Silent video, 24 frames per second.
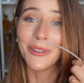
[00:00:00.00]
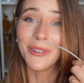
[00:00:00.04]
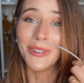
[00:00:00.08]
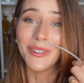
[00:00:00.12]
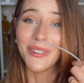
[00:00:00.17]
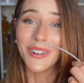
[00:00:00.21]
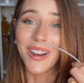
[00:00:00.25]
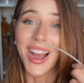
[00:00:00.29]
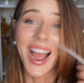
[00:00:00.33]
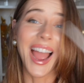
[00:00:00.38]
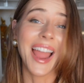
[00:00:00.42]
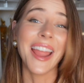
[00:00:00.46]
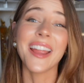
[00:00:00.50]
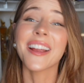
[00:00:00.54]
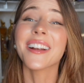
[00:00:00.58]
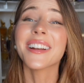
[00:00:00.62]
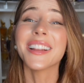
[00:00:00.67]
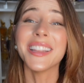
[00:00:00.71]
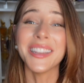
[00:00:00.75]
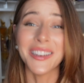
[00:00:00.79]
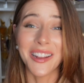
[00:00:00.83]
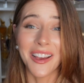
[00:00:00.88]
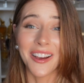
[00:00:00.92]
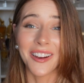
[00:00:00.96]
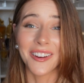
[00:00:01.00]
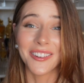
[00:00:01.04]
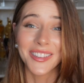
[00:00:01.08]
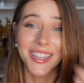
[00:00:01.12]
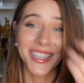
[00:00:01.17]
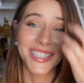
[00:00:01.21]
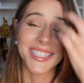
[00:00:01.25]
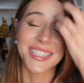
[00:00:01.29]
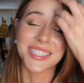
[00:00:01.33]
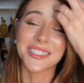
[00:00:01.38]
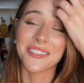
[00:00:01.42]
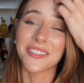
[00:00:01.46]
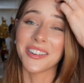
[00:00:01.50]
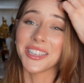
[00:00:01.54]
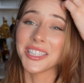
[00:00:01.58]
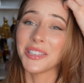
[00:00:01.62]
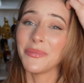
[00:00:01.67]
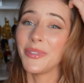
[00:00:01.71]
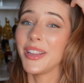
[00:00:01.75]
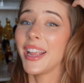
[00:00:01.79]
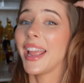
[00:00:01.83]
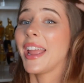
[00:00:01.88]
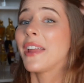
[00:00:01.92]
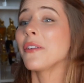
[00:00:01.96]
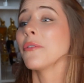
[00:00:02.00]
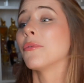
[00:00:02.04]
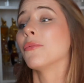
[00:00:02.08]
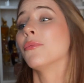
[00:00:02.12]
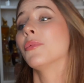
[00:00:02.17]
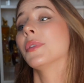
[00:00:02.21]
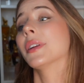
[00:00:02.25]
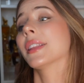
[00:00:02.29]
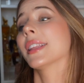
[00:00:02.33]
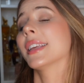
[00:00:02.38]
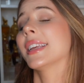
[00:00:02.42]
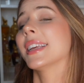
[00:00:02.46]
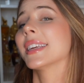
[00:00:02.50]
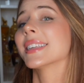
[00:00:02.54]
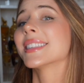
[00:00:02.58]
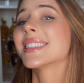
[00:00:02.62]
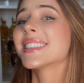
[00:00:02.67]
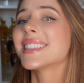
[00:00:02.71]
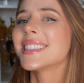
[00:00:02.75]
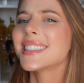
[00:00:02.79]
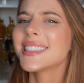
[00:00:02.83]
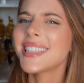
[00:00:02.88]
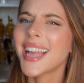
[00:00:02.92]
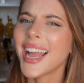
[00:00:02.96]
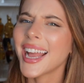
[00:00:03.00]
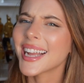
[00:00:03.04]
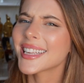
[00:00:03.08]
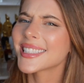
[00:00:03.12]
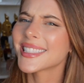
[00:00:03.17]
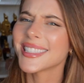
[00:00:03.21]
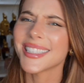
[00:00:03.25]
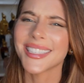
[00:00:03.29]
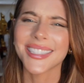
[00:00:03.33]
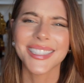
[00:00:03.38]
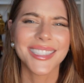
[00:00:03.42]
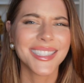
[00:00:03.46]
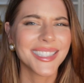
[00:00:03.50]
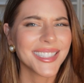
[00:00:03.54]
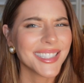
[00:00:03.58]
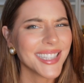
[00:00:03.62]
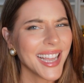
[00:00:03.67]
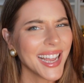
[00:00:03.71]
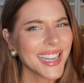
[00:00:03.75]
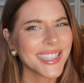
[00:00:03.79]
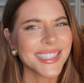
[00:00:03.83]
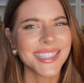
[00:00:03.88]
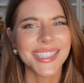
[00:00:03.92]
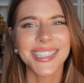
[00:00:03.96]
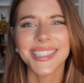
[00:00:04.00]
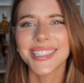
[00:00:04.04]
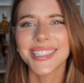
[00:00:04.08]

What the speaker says: Ooh, I already know this is going to be a really sexy, sexy